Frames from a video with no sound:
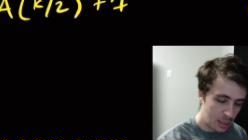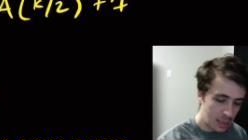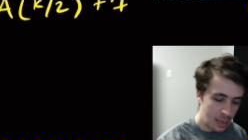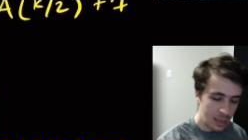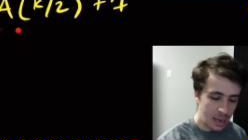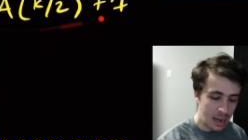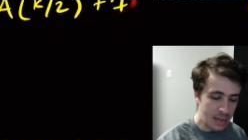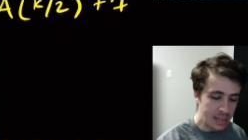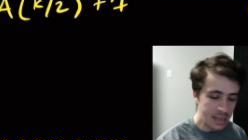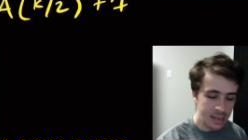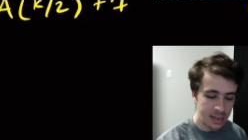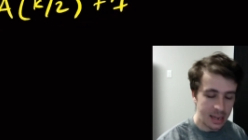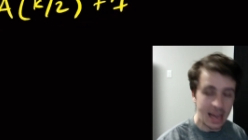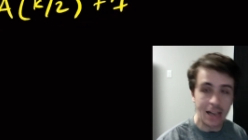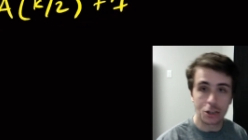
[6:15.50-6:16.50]
I
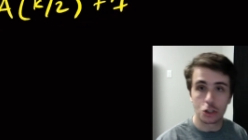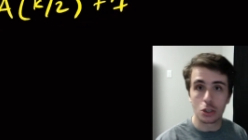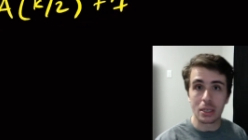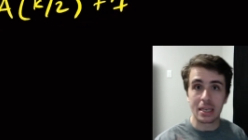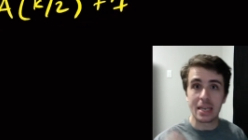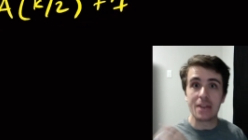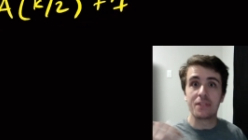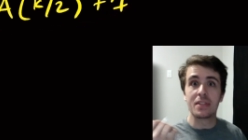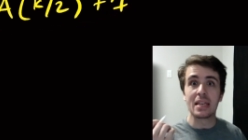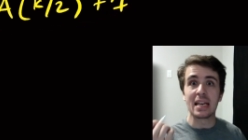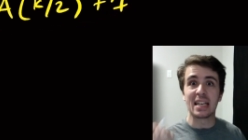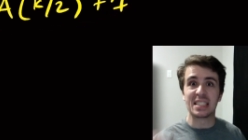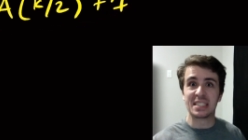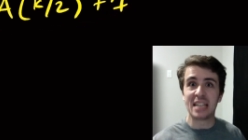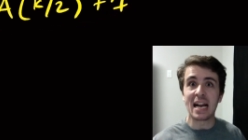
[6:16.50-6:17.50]
didn't actually give the
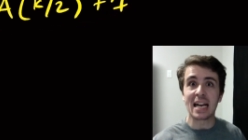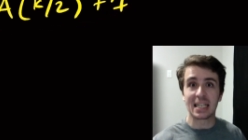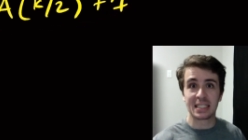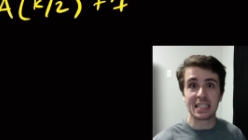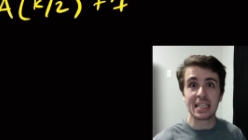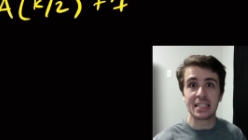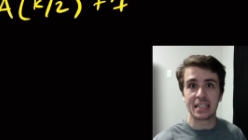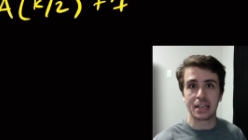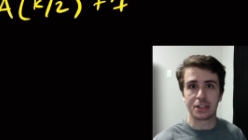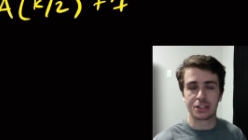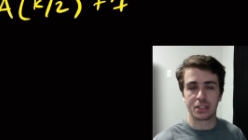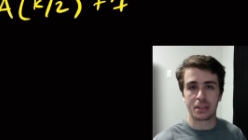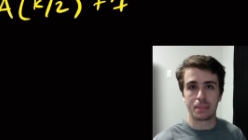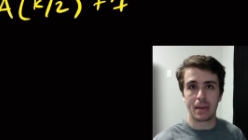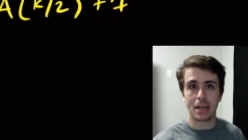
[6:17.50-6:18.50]
exact details of
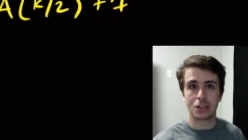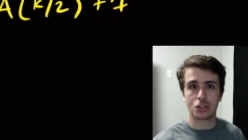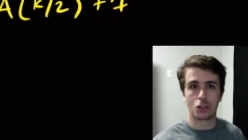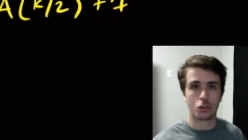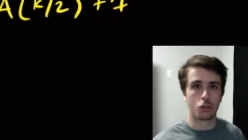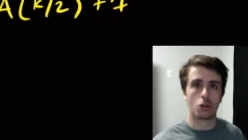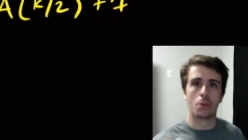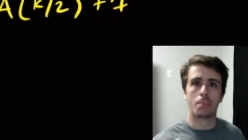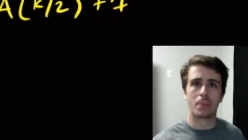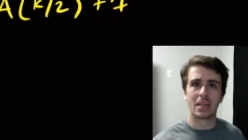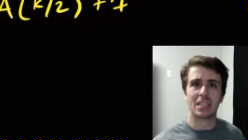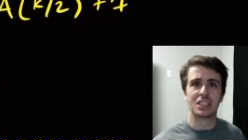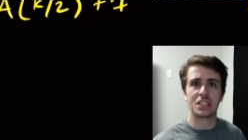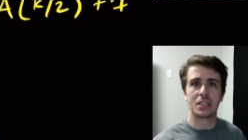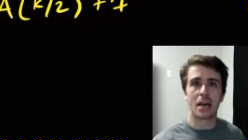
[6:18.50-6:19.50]
the master theorem, but
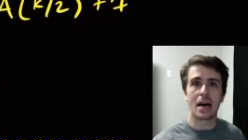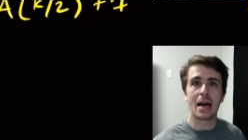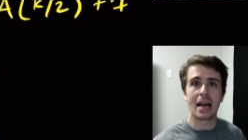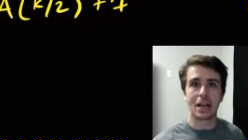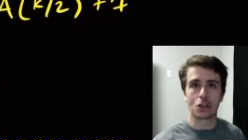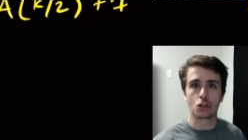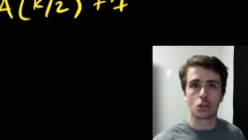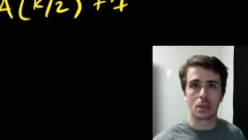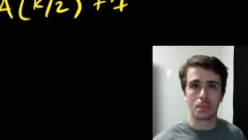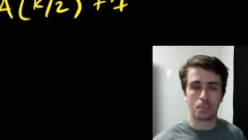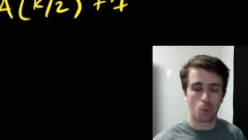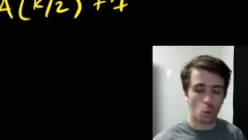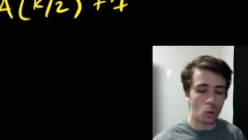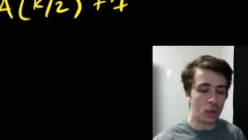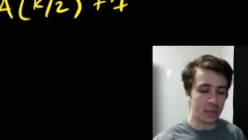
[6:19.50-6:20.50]
it's not actually
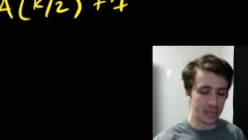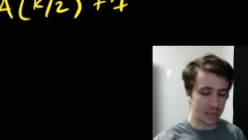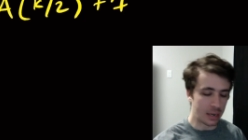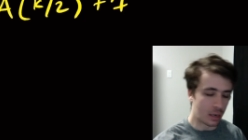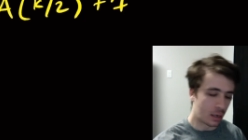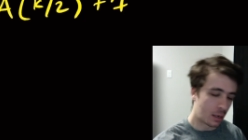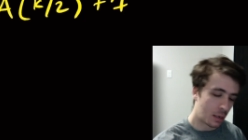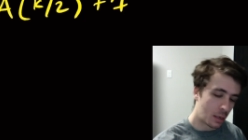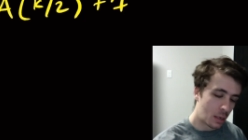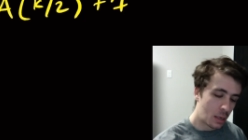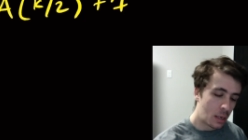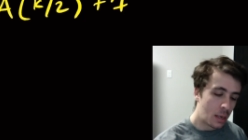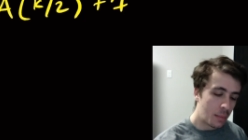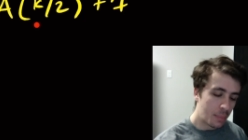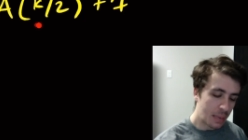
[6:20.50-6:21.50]
important here.
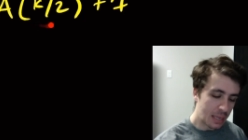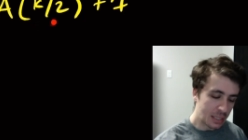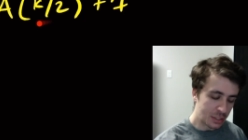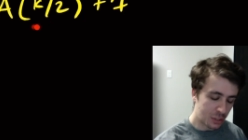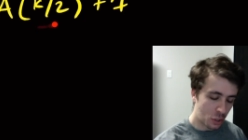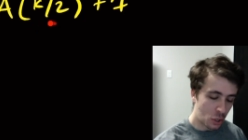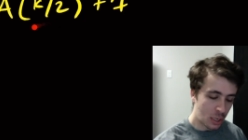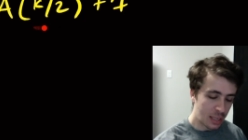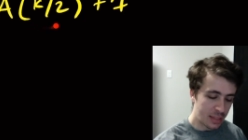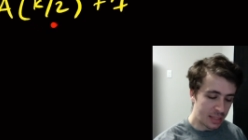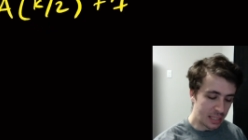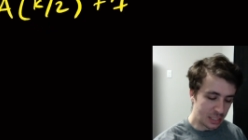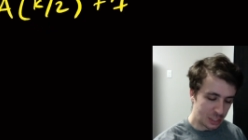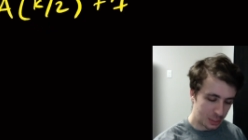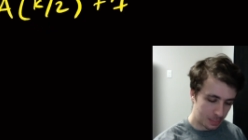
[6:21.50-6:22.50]
Because look at
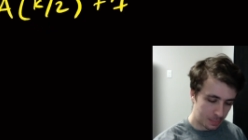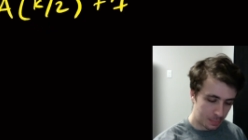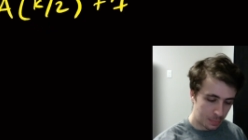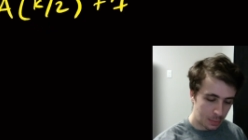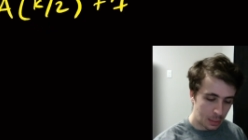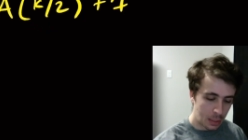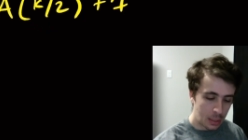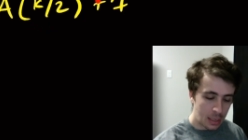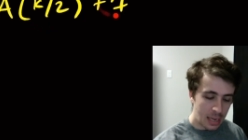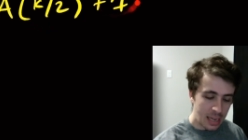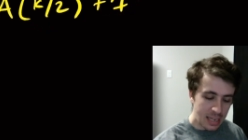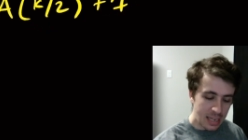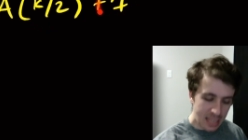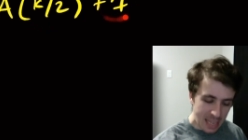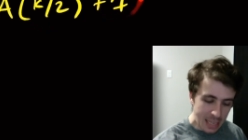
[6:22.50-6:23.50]
this.
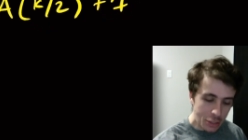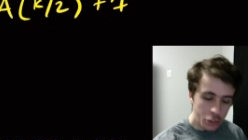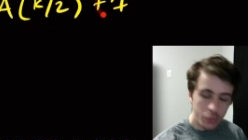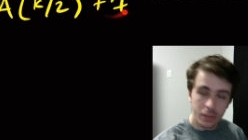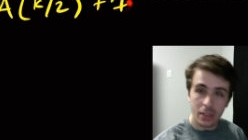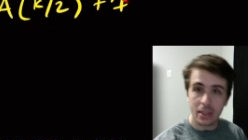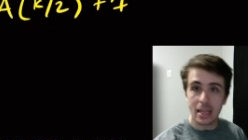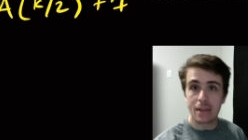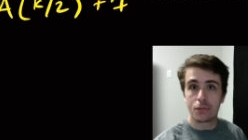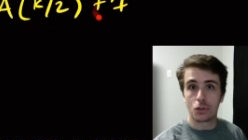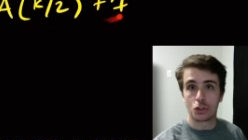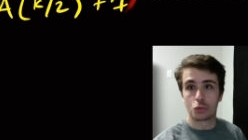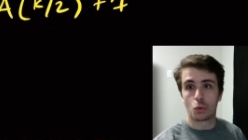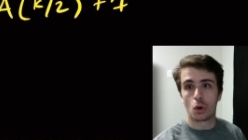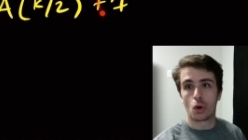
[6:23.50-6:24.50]
At each of the
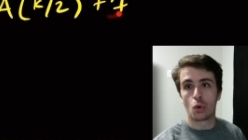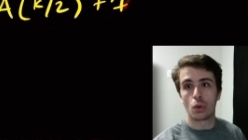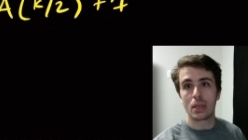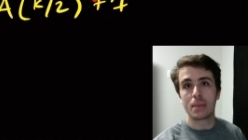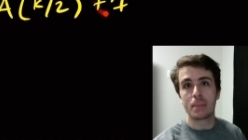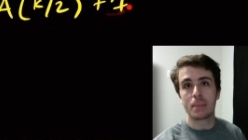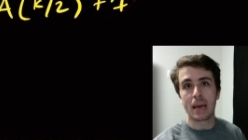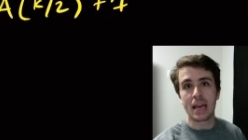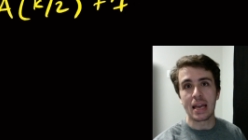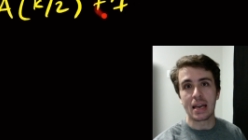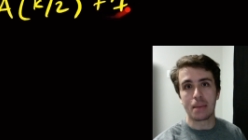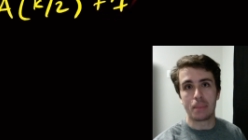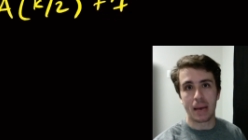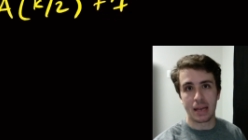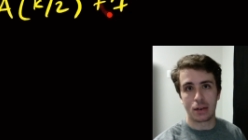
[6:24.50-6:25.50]
levels, we're only paying a
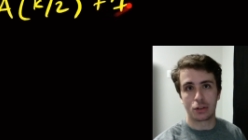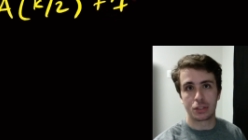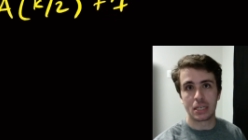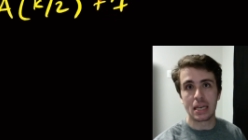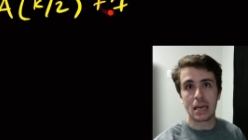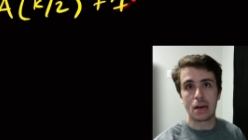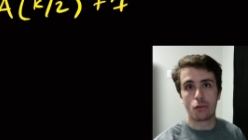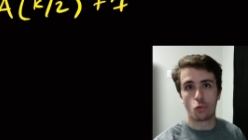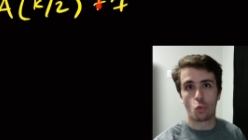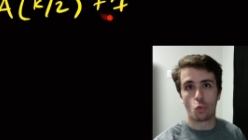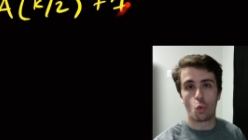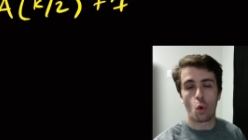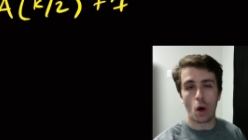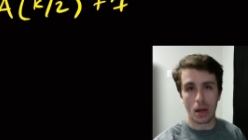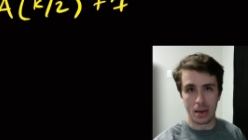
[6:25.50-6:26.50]
penalty of 1.